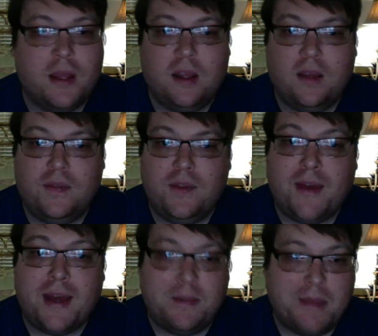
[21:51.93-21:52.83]
If you've
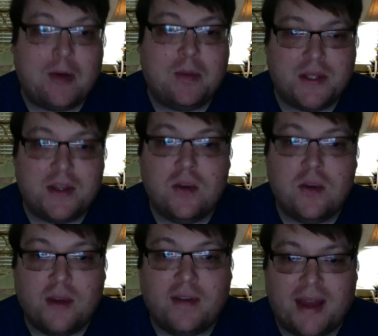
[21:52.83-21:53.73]
had empowerments, you
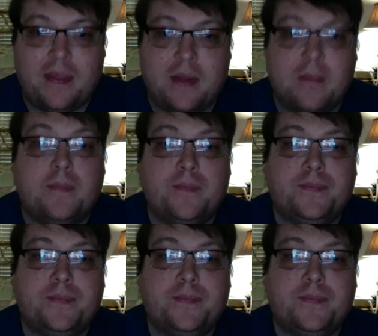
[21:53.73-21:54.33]
have had them.